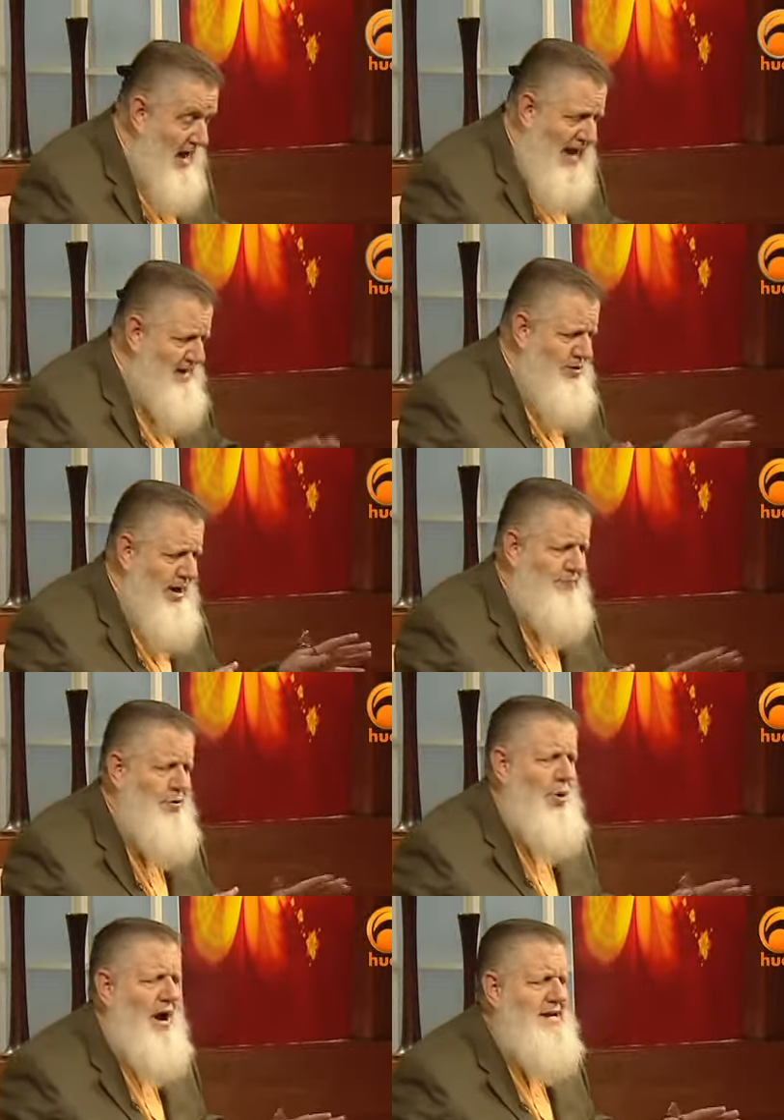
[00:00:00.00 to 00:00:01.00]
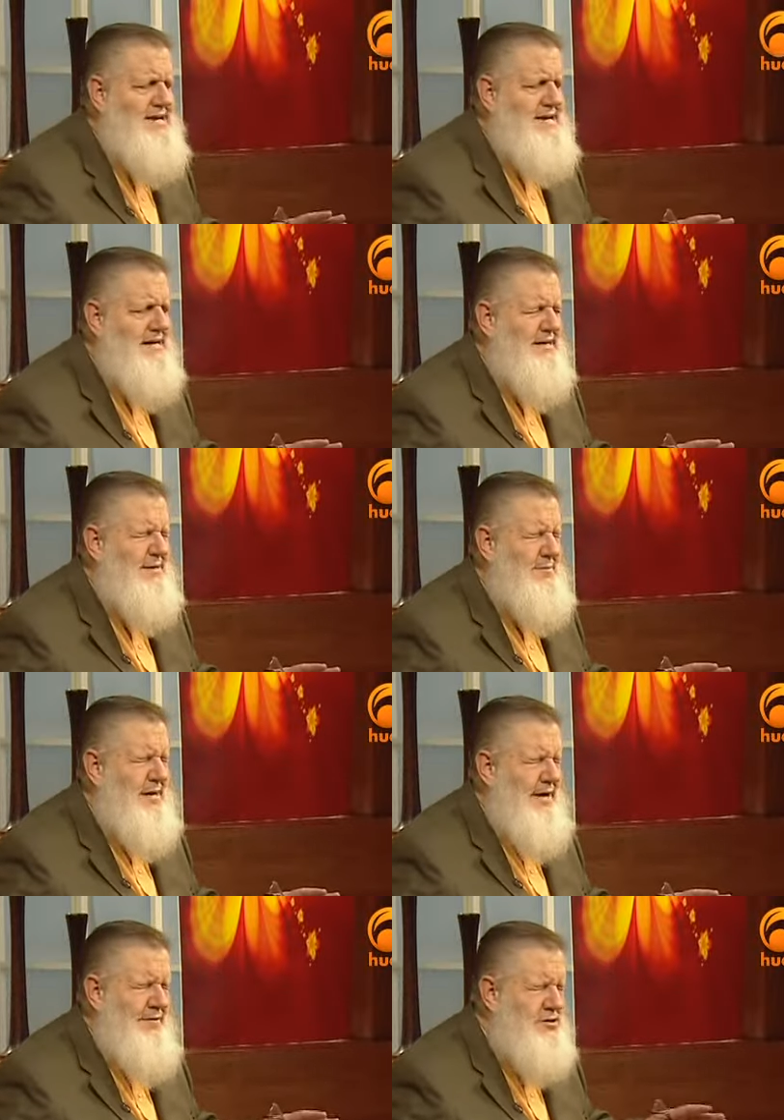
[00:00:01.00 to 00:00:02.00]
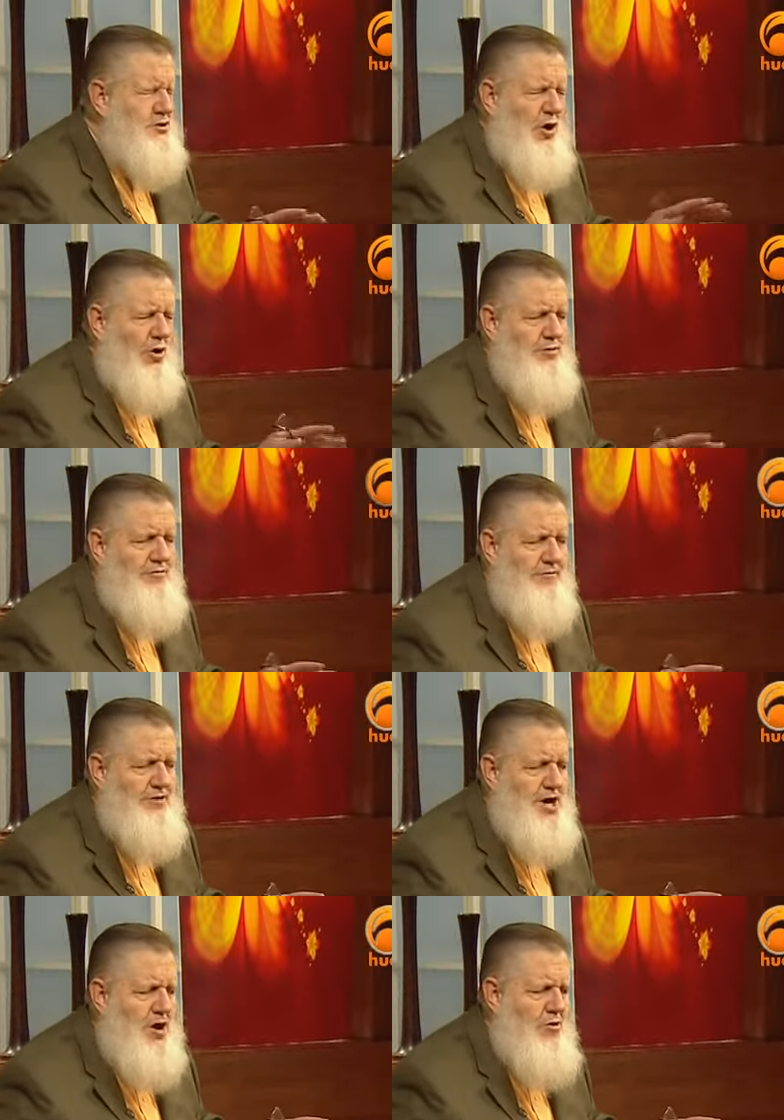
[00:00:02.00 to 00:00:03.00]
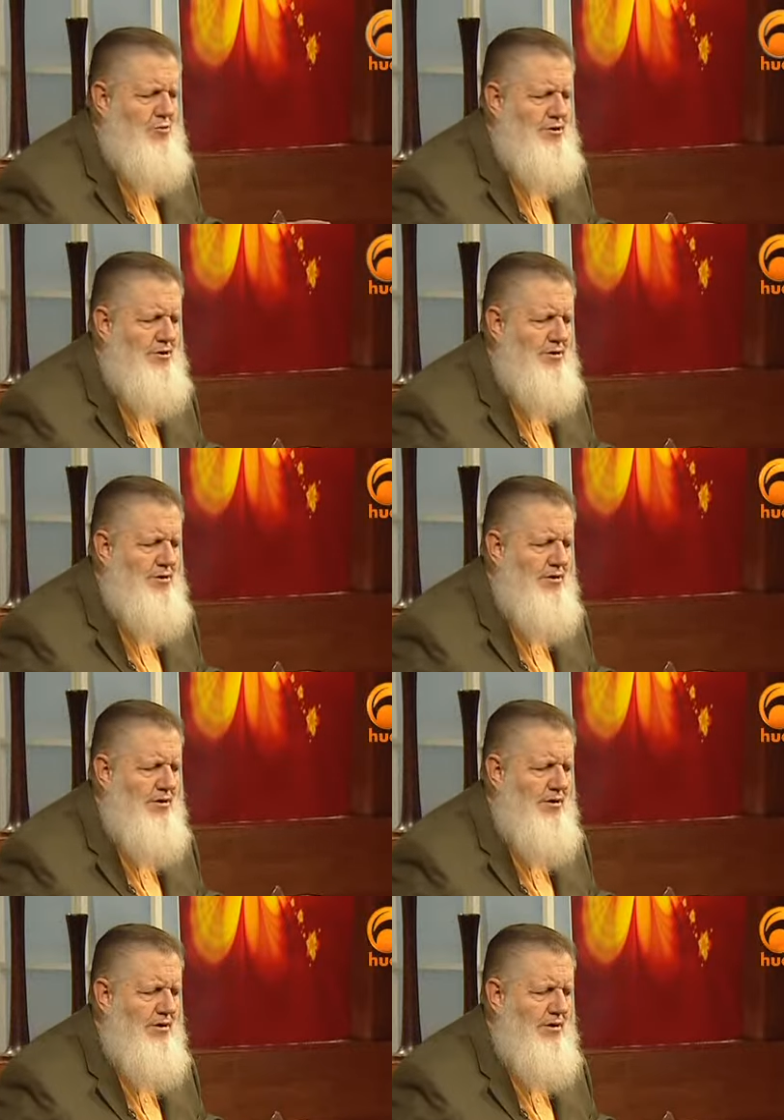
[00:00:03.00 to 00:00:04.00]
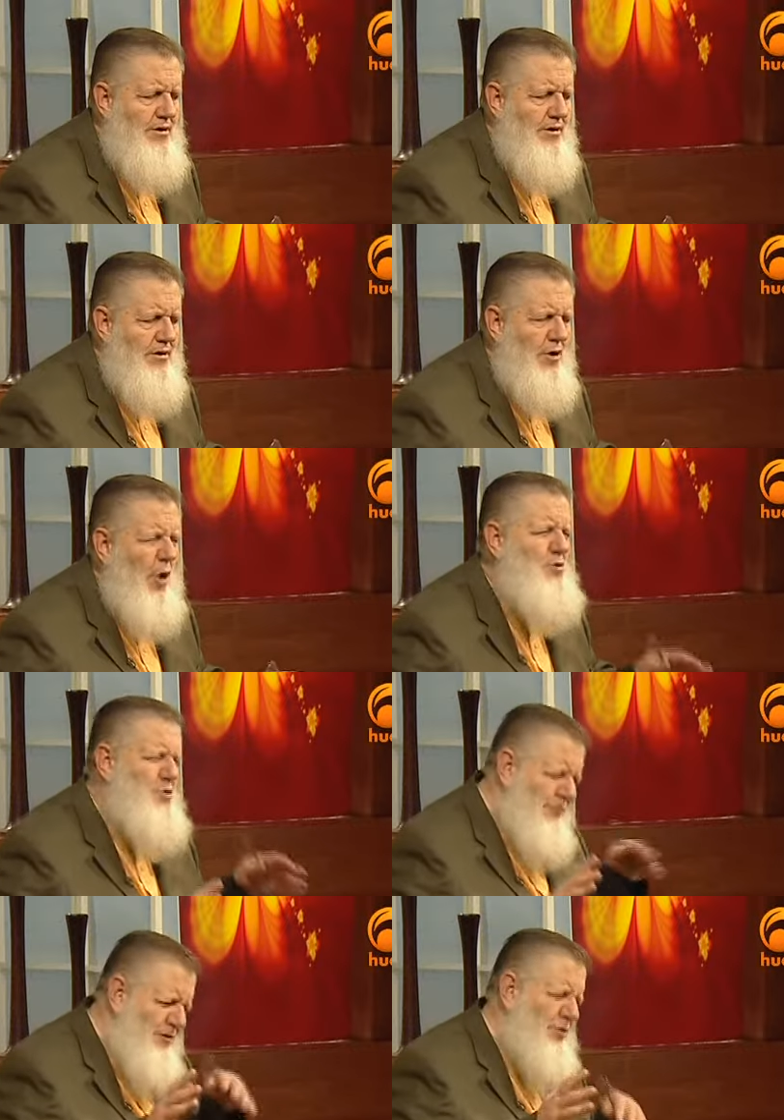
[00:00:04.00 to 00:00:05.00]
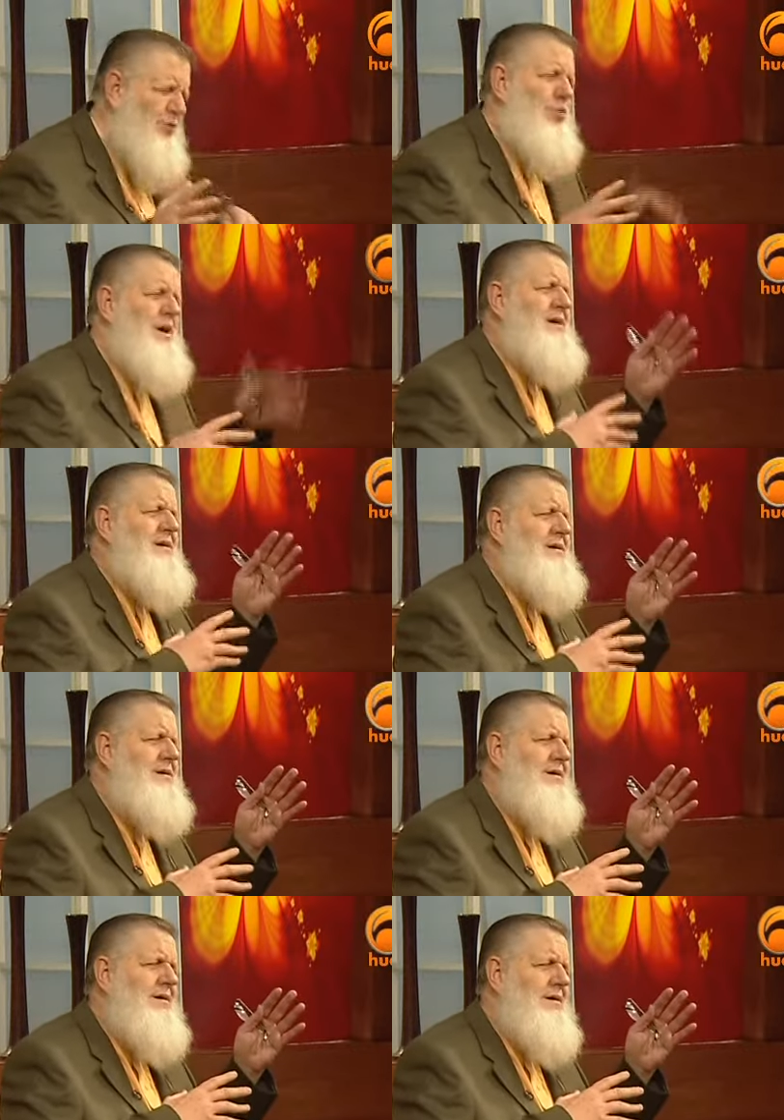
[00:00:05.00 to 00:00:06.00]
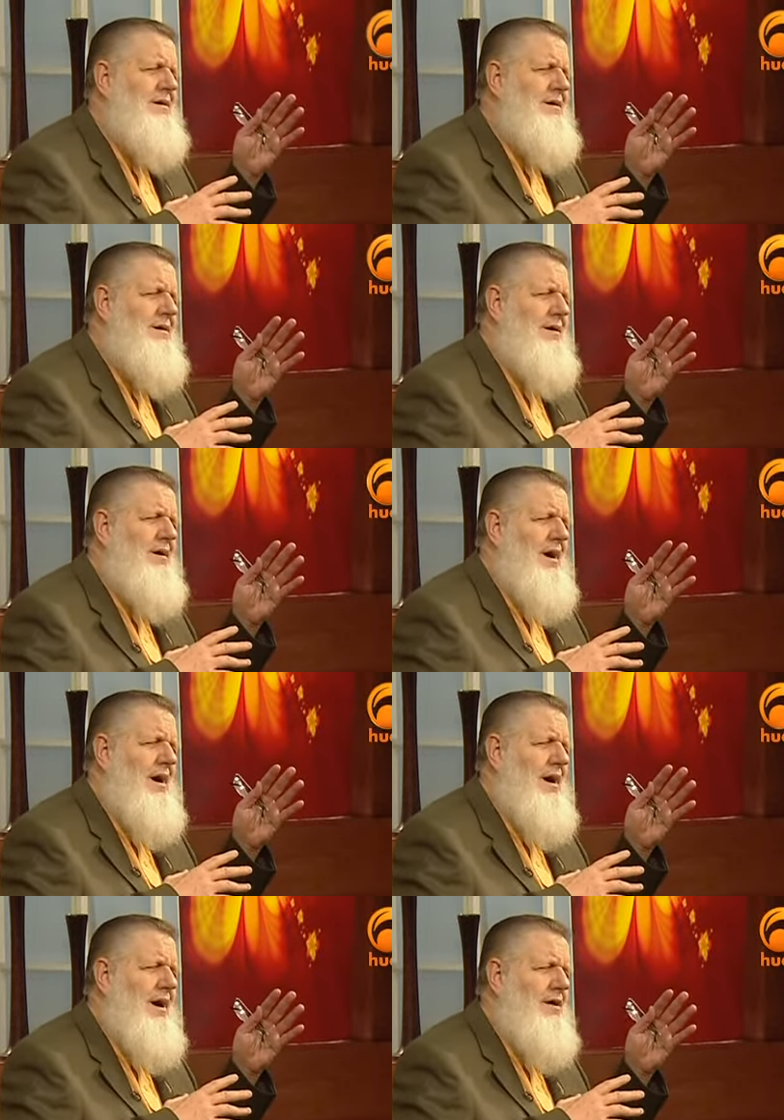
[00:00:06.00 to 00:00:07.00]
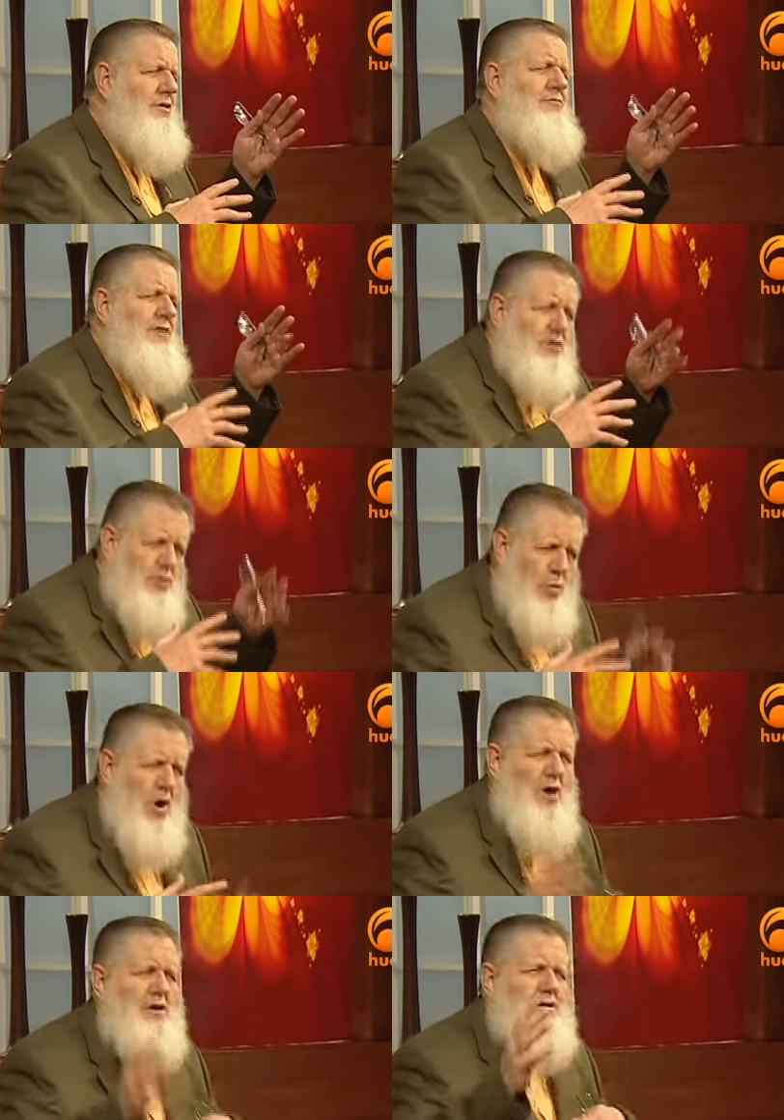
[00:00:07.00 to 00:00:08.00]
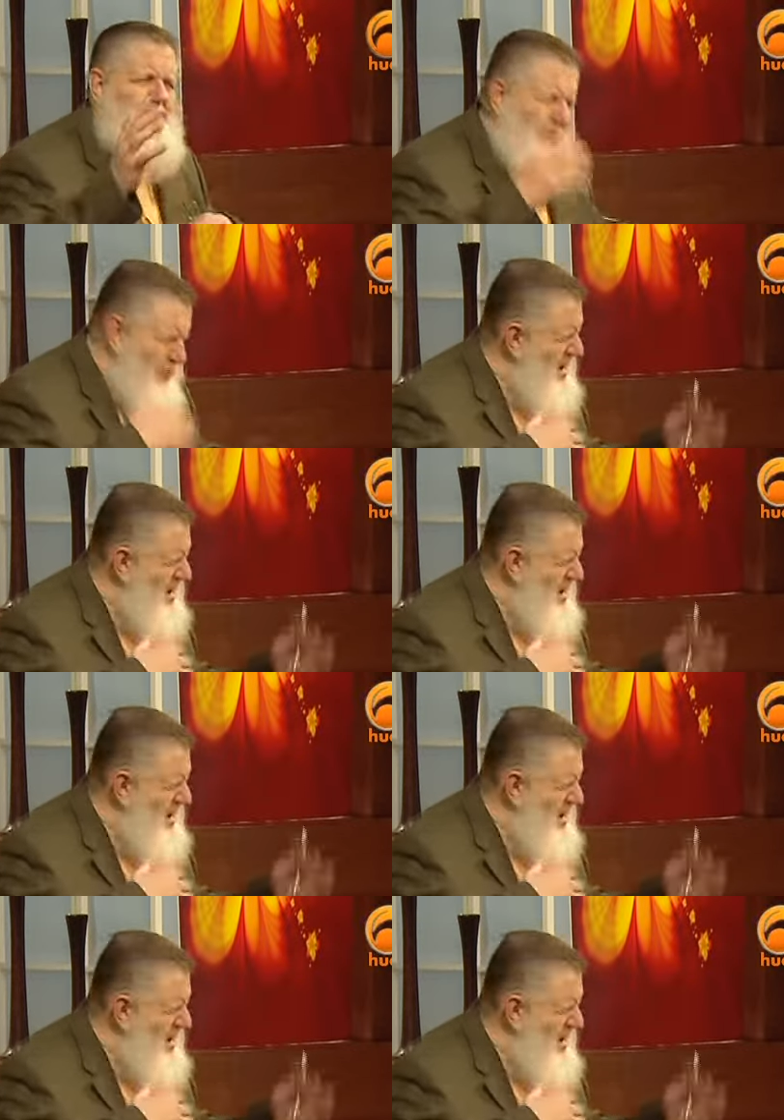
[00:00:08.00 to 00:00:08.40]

And you have no idea. And this is all you've ever known. Oh, you feel the wind. You feel the water if it